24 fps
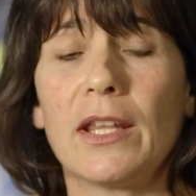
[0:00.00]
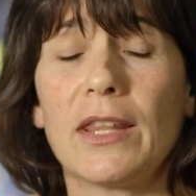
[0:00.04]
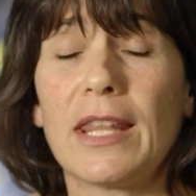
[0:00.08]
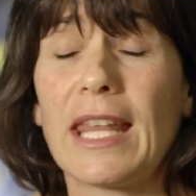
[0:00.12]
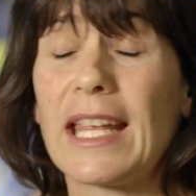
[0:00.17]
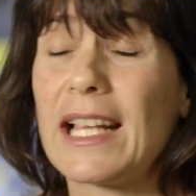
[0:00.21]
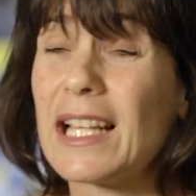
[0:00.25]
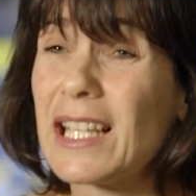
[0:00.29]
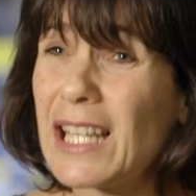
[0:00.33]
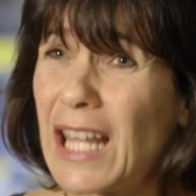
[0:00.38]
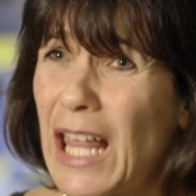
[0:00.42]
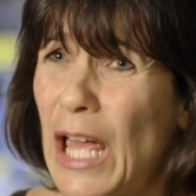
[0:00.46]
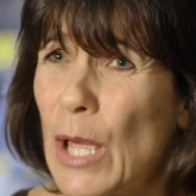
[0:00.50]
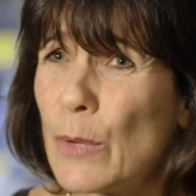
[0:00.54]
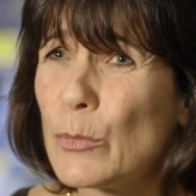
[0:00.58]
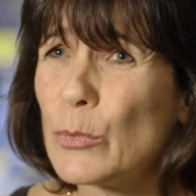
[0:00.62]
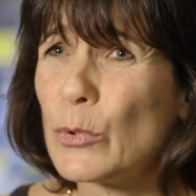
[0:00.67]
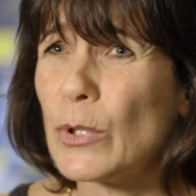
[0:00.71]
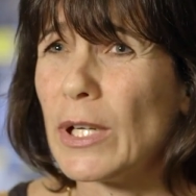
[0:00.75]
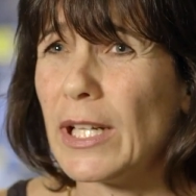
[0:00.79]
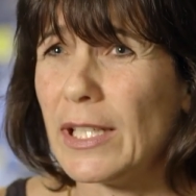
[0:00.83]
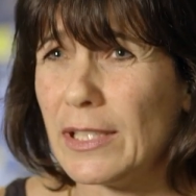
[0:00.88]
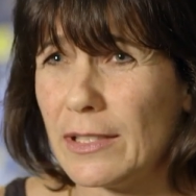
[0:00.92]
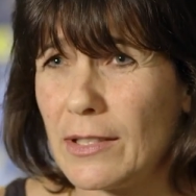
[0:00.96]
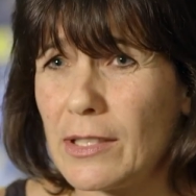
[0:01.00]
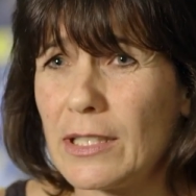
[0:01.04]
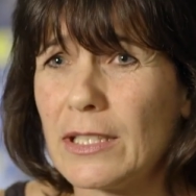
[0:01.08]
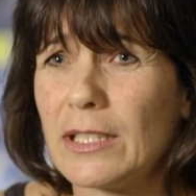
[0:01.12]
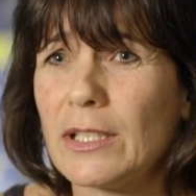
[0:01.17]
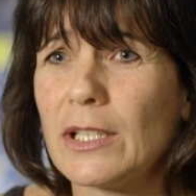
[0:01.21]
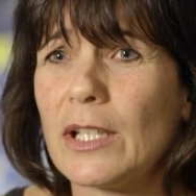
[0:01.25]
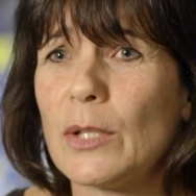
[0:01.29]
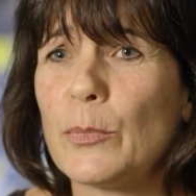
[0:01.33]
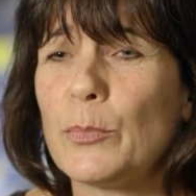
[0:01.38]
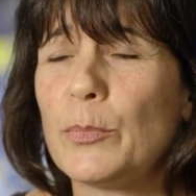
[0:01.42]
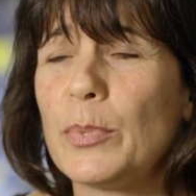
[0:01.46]
They collaborate.
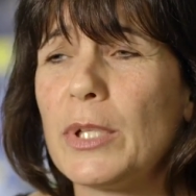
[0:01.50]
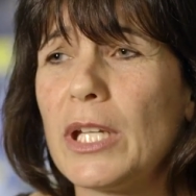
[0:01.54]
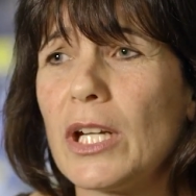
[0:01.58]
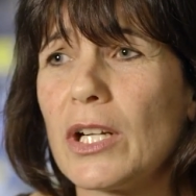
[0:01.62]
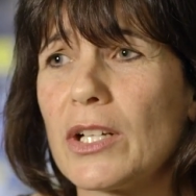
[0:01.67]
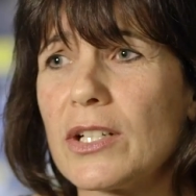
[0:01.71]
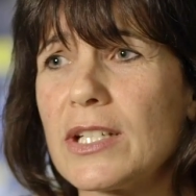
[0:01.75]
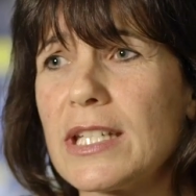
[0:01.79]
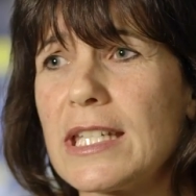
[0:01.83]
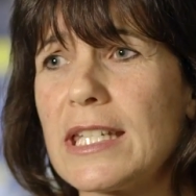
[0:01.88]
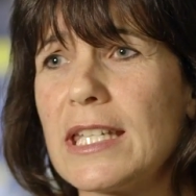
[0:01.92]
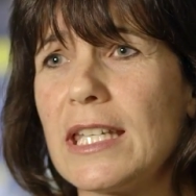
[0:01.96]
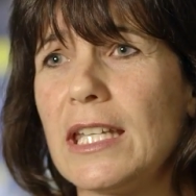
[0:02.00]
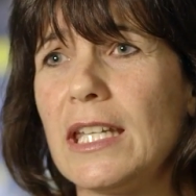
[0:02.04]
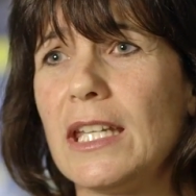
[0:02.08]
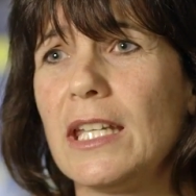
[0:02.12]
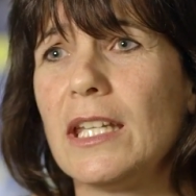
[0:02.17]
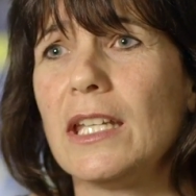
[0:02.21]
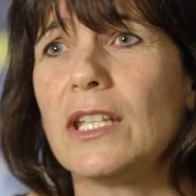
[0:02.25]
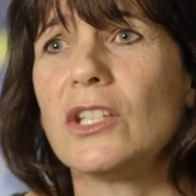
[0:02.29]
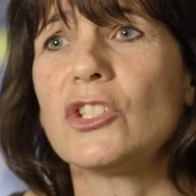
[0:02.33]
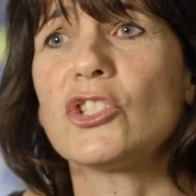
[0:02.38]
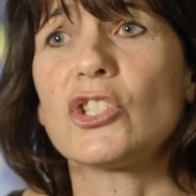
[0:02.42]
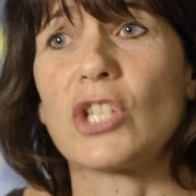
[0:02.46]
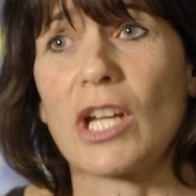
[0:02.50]
The PRC